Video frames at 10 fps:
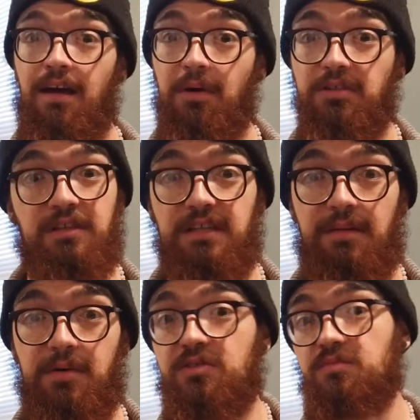most of the
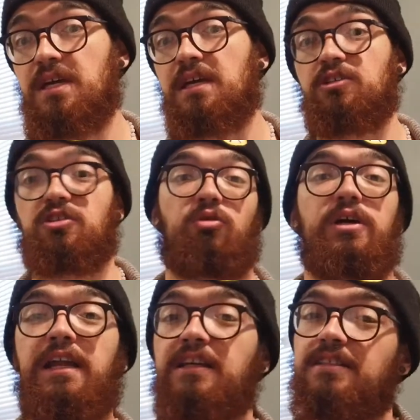time it was me just
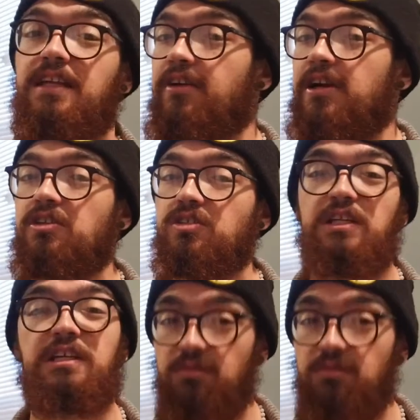creating scenarios